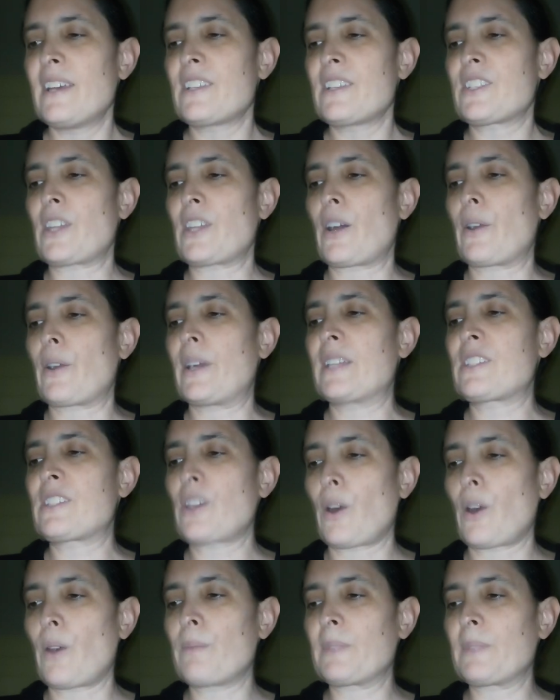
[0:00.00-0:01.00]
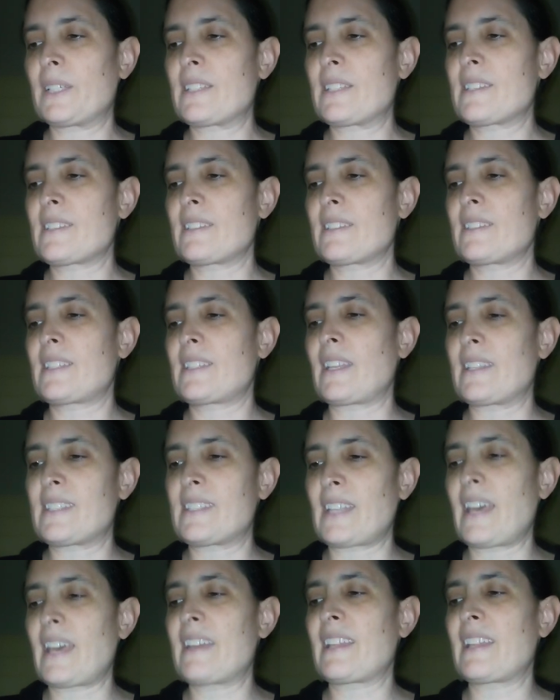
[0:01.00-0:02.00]
So it's homeless to
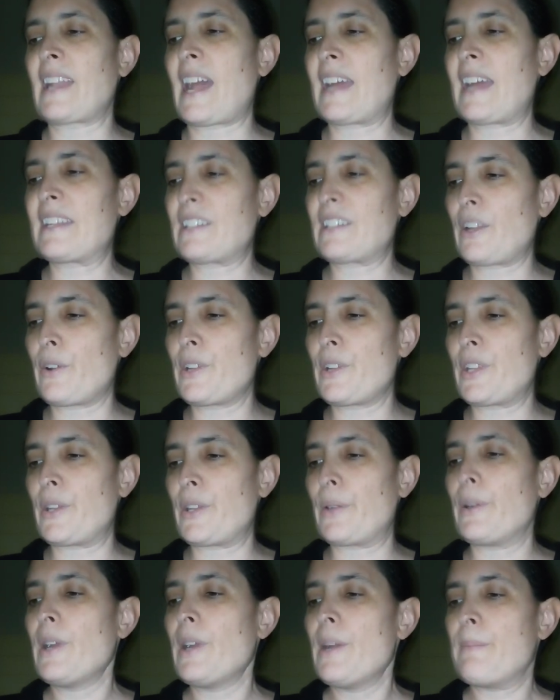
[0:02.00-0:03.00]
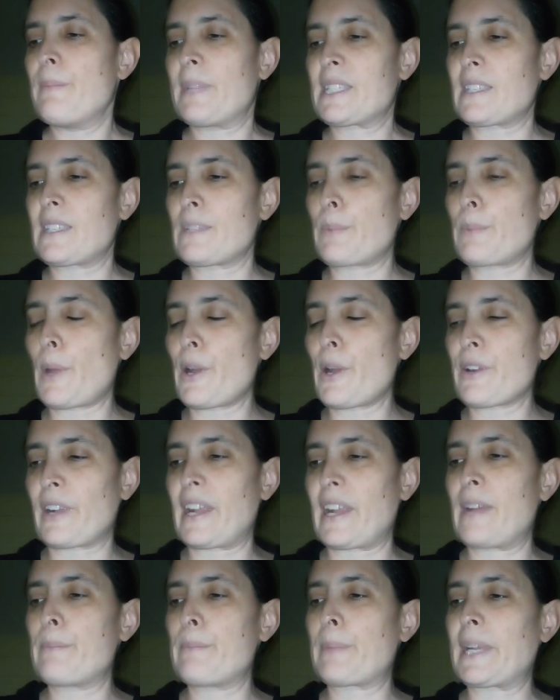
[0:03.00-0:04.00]
say that I know you, Mrs.
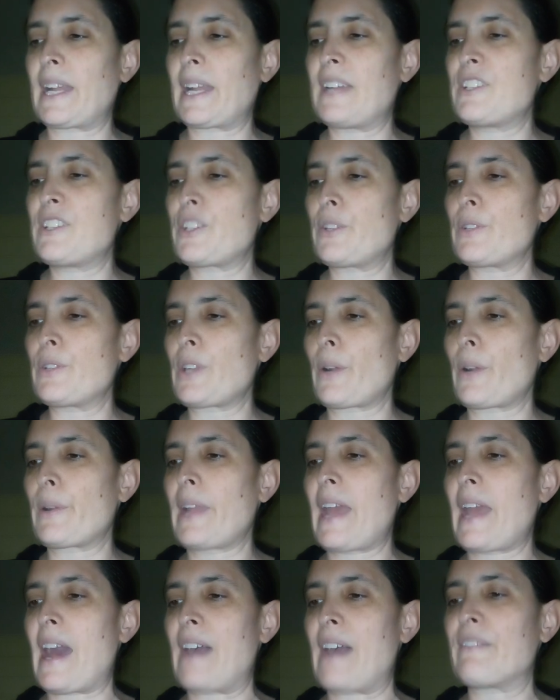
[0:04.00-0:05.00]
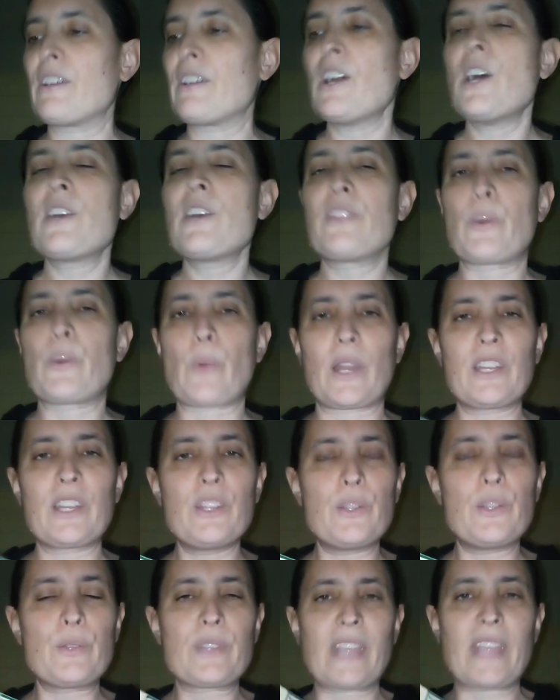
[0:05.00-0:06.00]
Pogrant, but I don't have the one
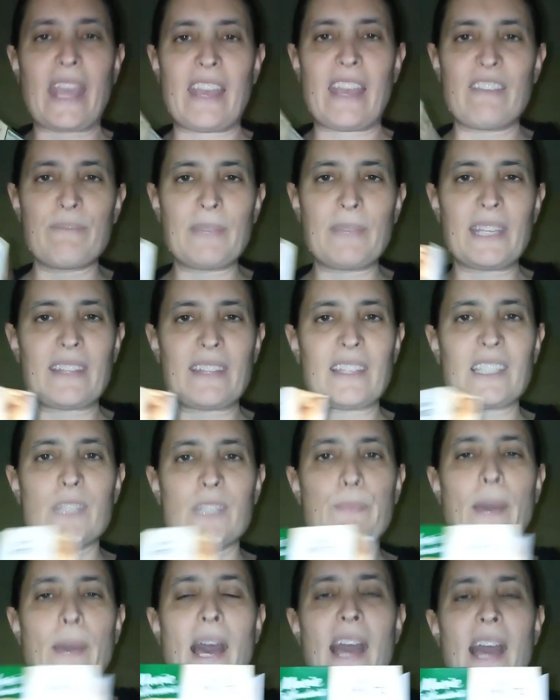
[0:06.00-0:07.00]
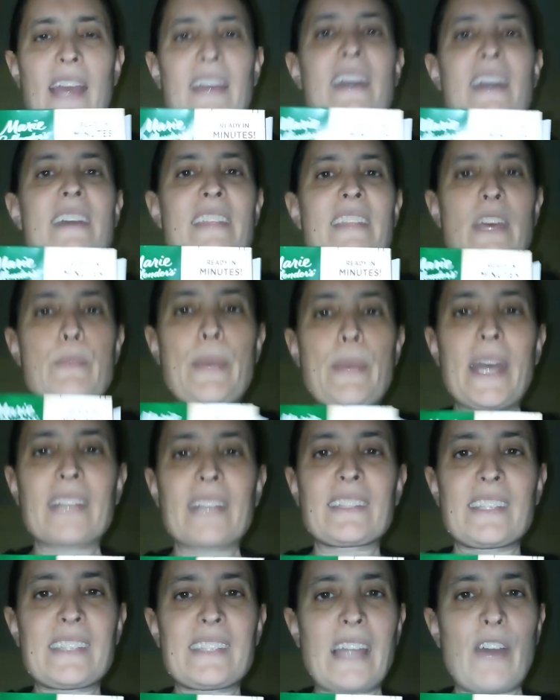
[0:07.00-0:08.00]
who gave me this pie. They
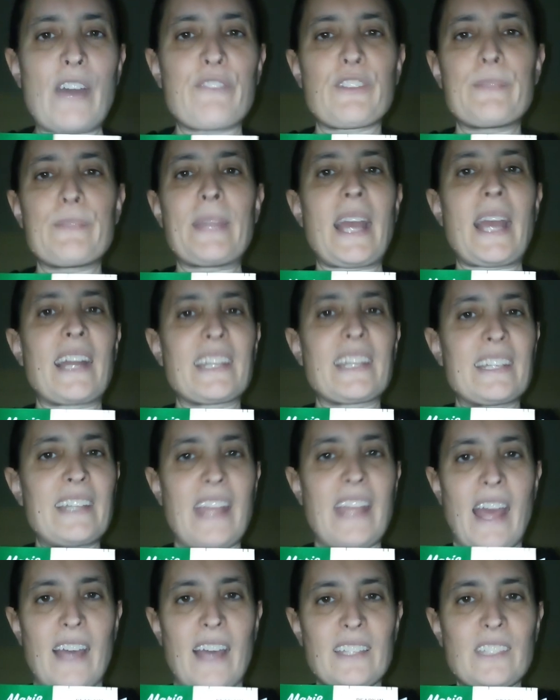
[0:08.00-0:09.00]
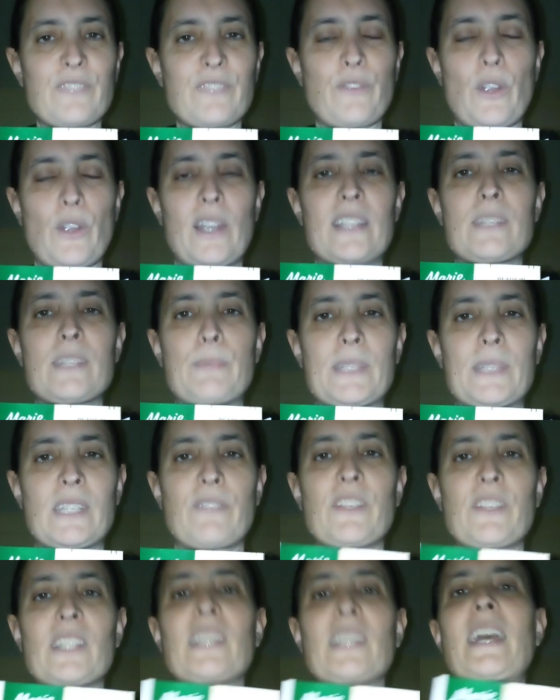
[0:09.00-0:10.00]
picked this out for me. I didn't ask for it
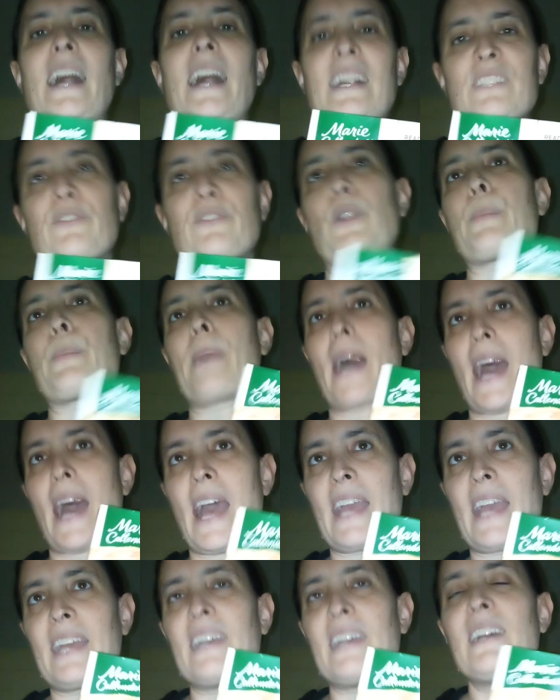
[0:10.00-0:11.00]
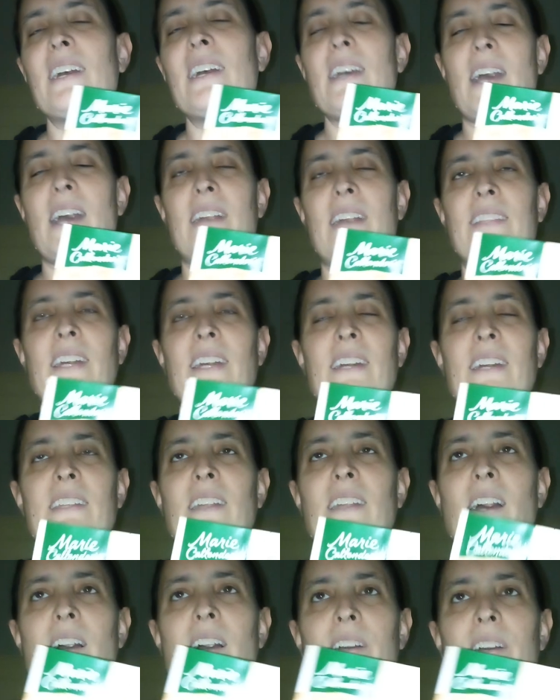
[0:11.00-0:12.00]
specifically, I asked for pie. And
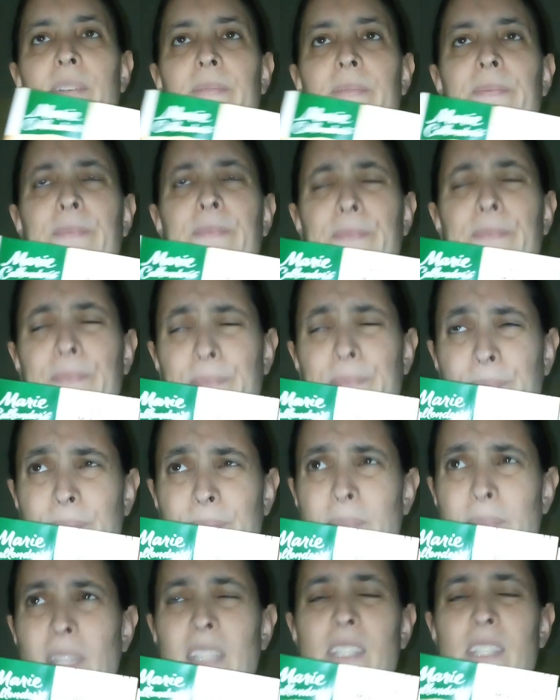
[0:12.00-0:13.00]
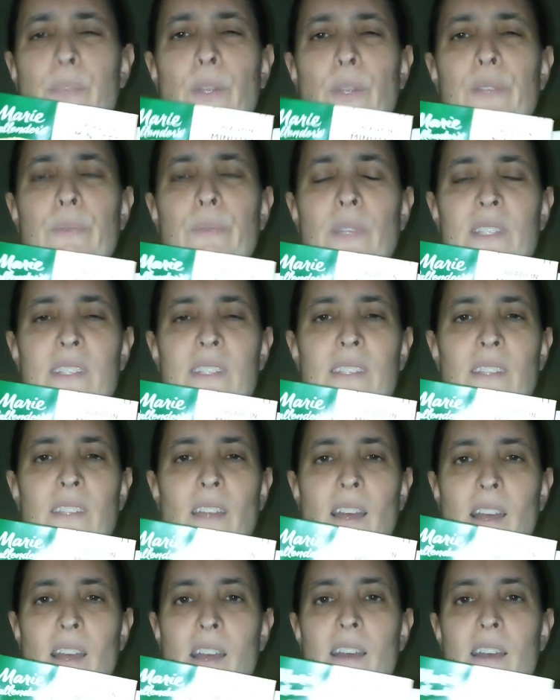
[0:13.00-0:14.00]
then this one was
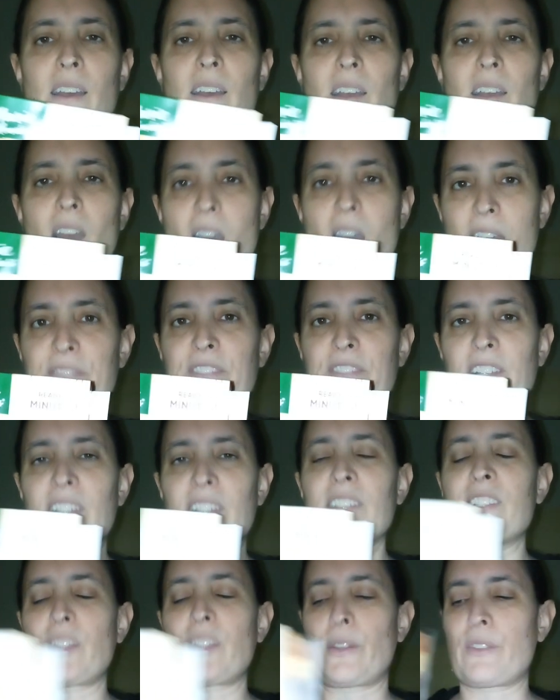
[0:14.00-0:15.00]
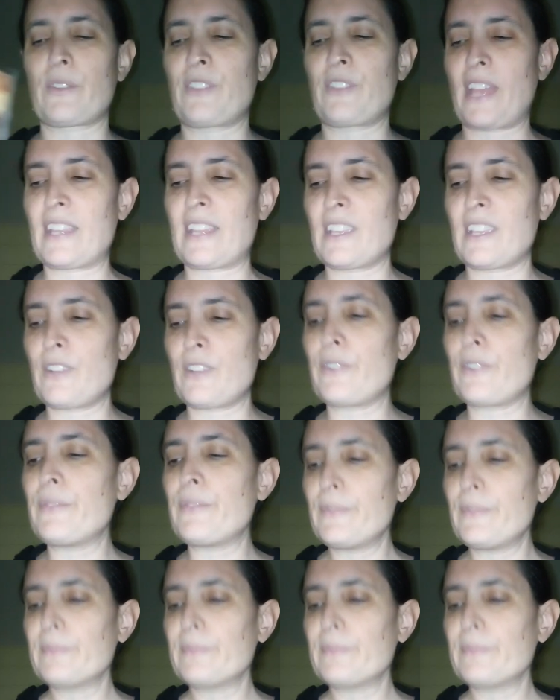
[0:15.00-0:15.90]
offered, so thank you.